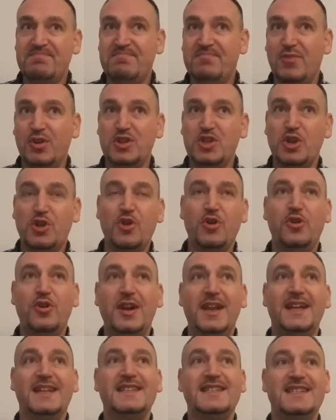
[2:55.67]
what do you
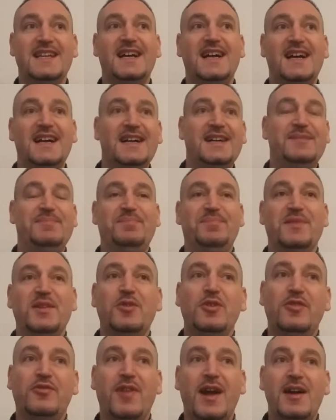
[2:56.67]
call it,
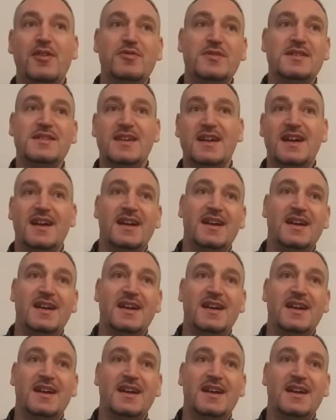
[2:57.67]
all-round